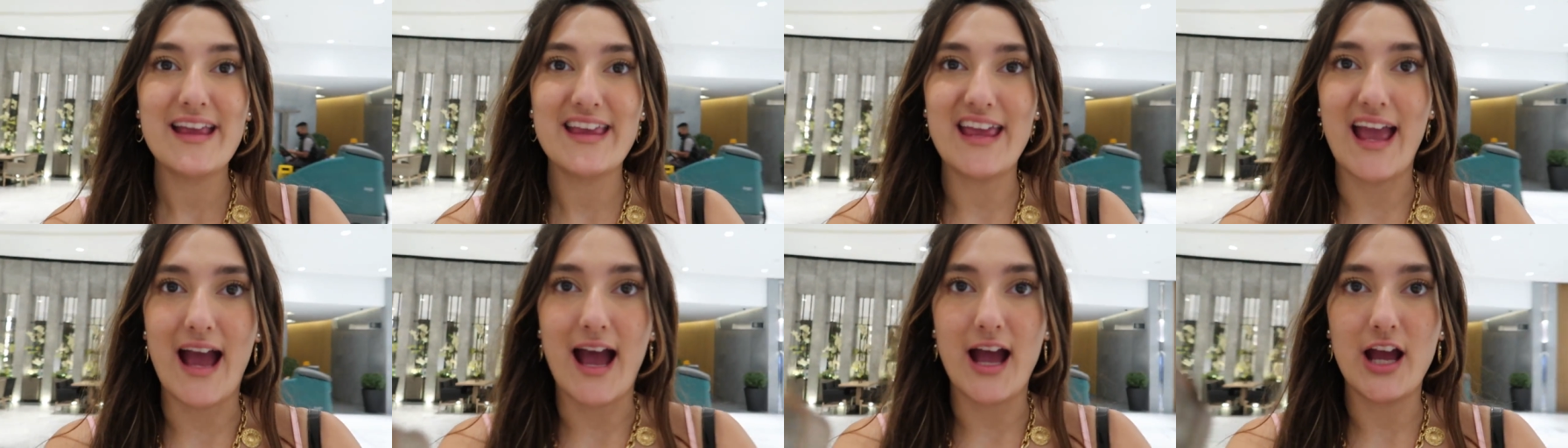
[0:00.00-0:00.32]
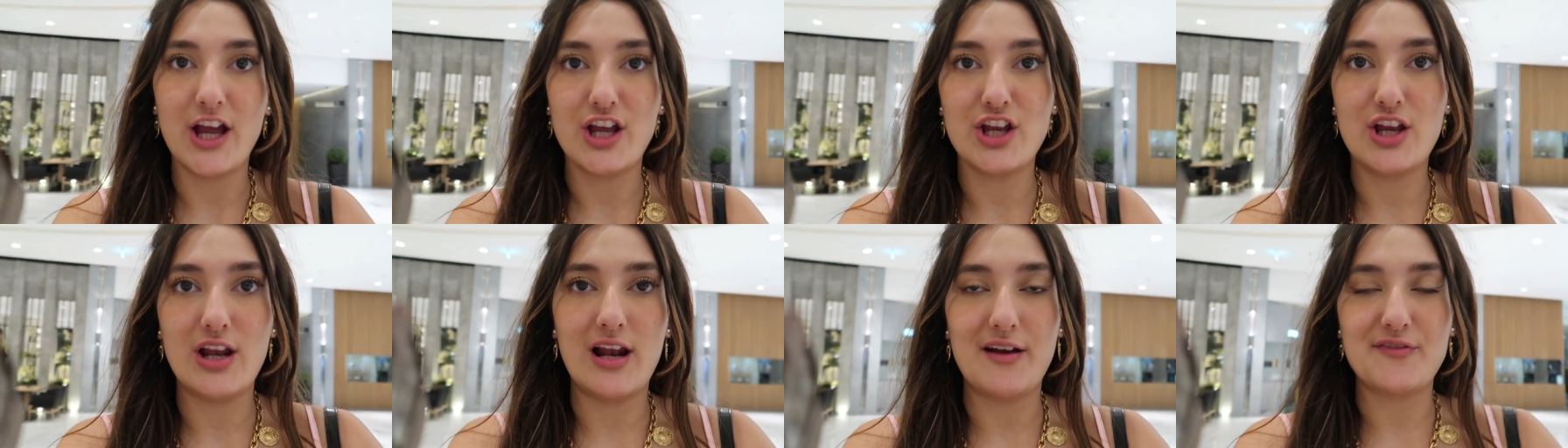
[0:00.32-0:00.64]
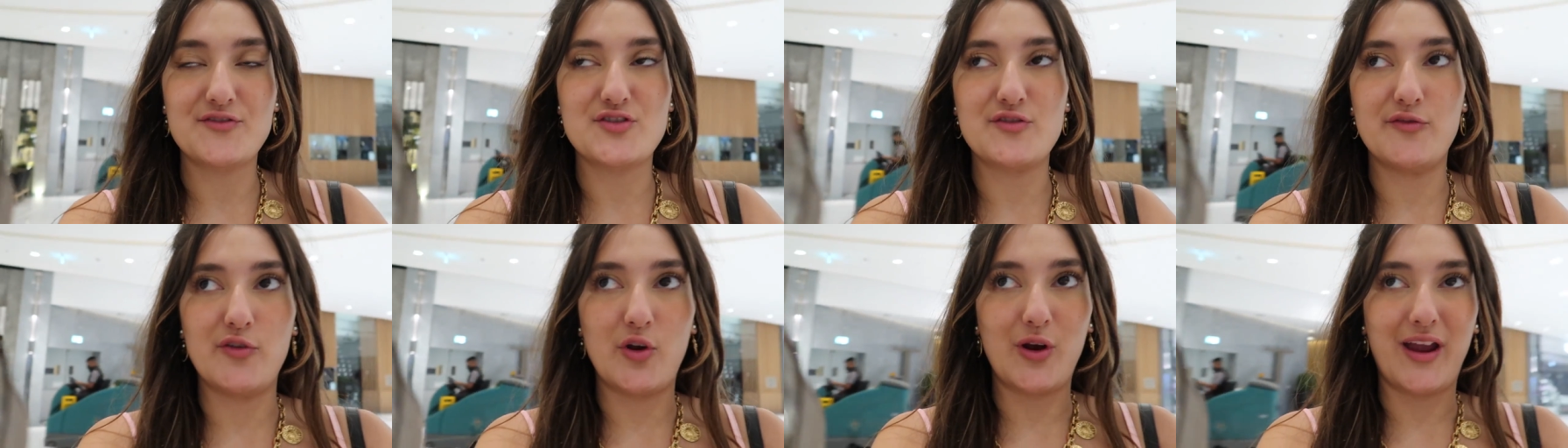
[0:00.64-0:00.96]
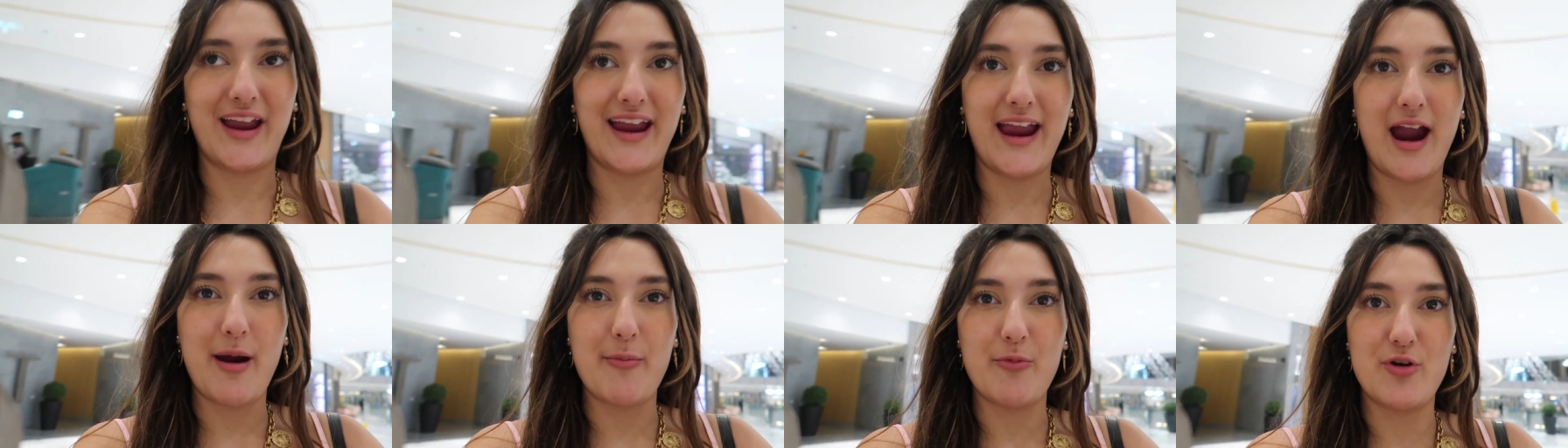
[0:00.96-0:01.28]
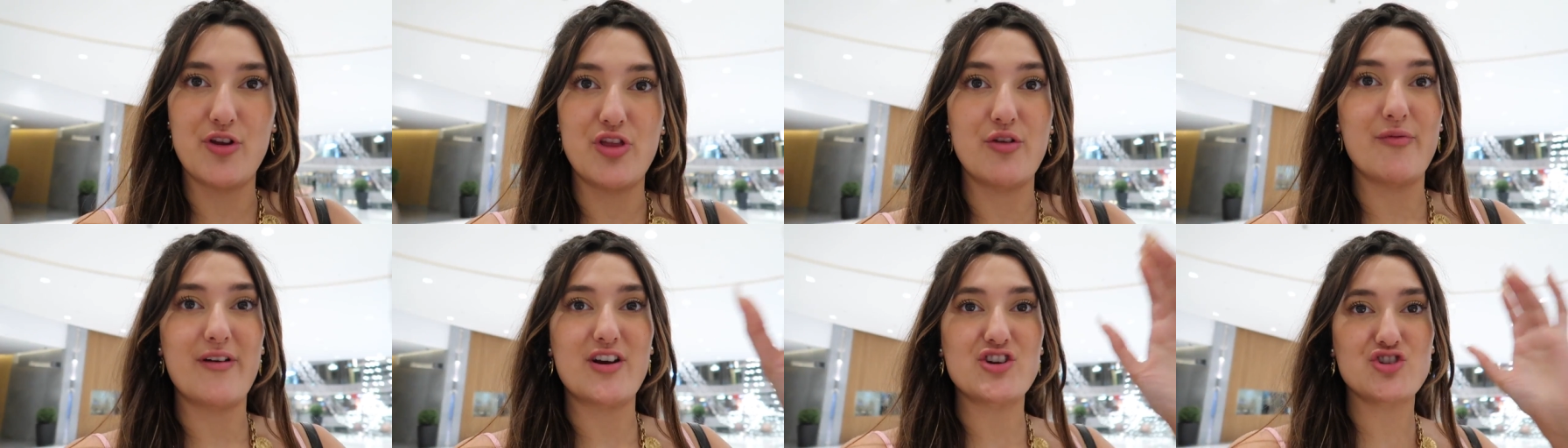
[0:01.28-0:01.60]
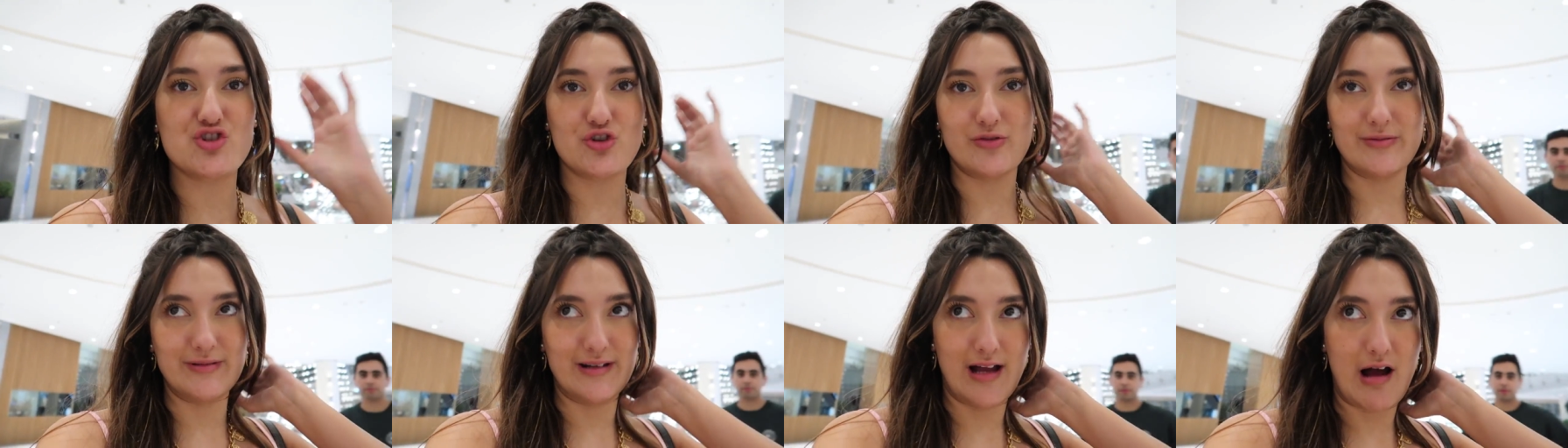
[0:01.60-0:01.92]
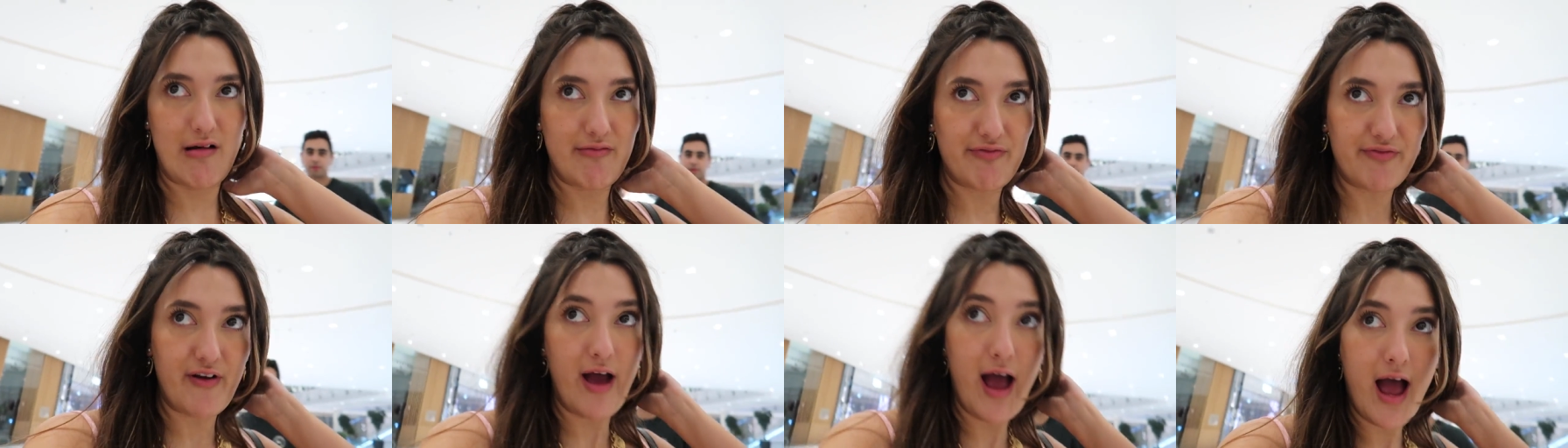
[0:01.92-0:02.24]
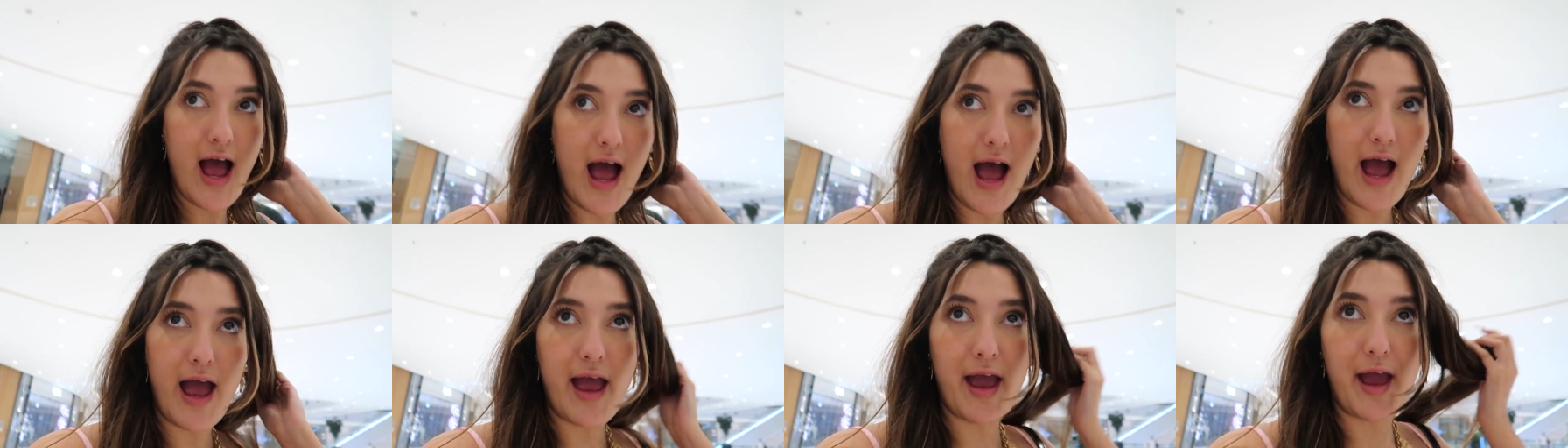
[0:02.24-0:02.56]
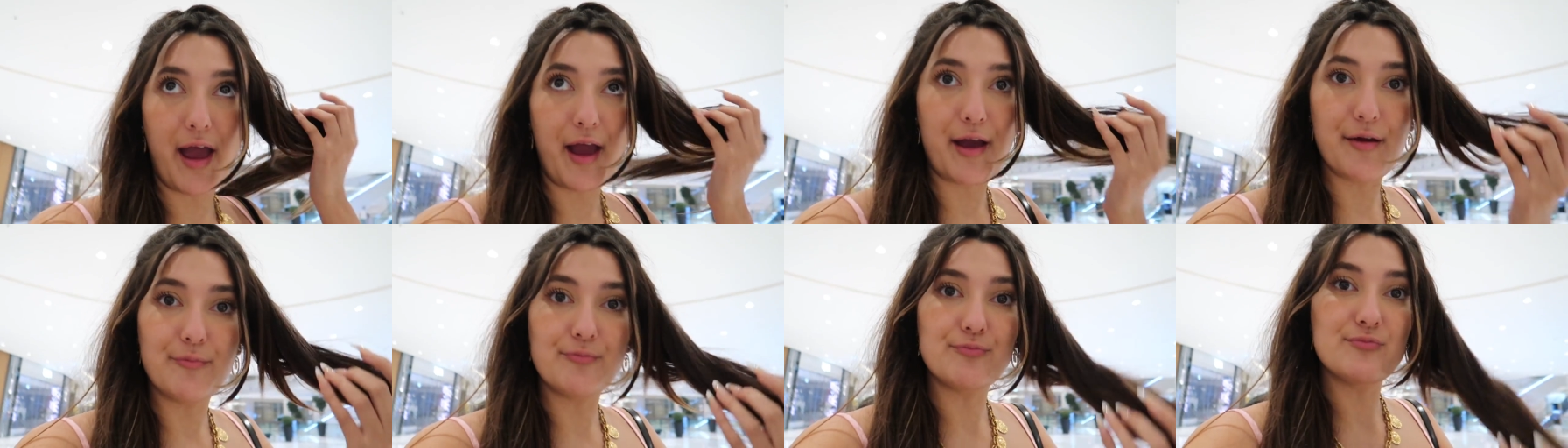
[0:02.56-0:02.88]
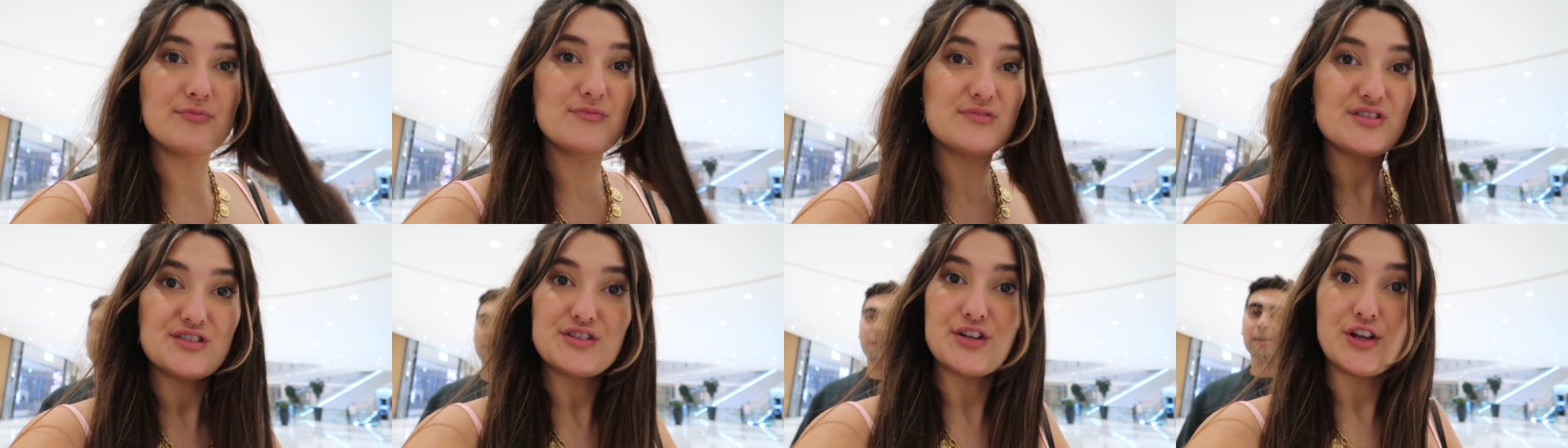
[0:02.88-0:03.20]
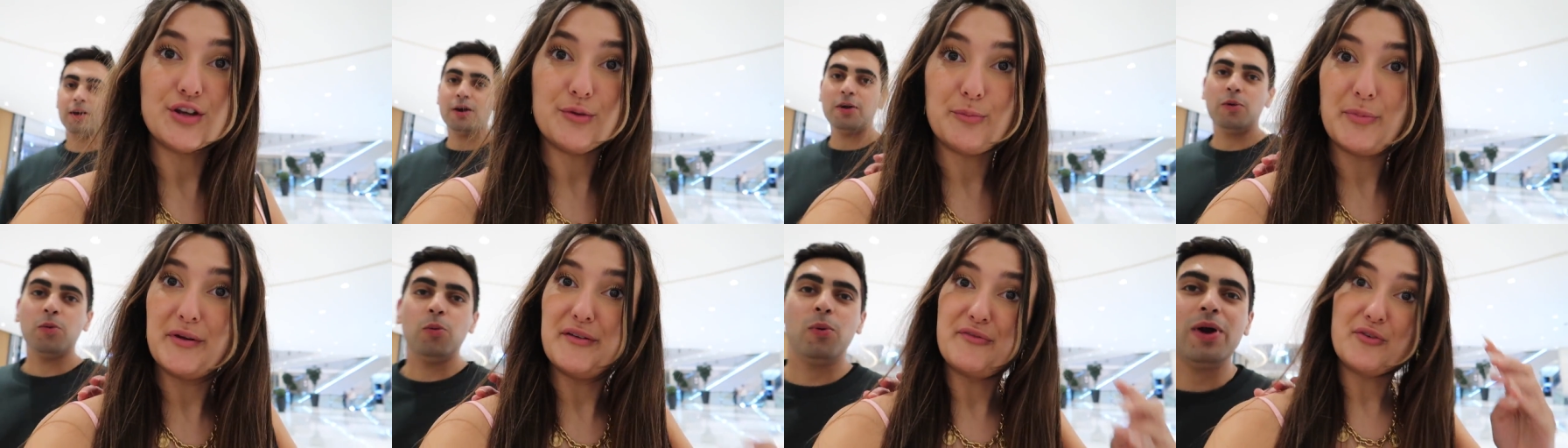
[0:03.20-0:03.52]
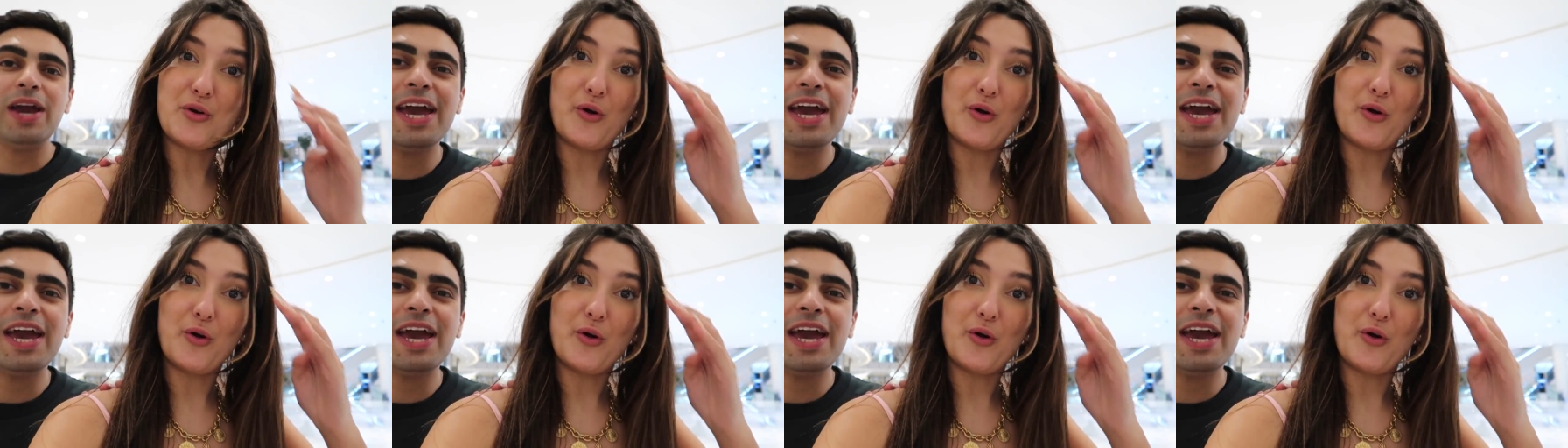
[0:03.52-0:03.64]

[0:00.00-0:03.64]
Yeah, you left your vlogging camera in the restaurant, love. So we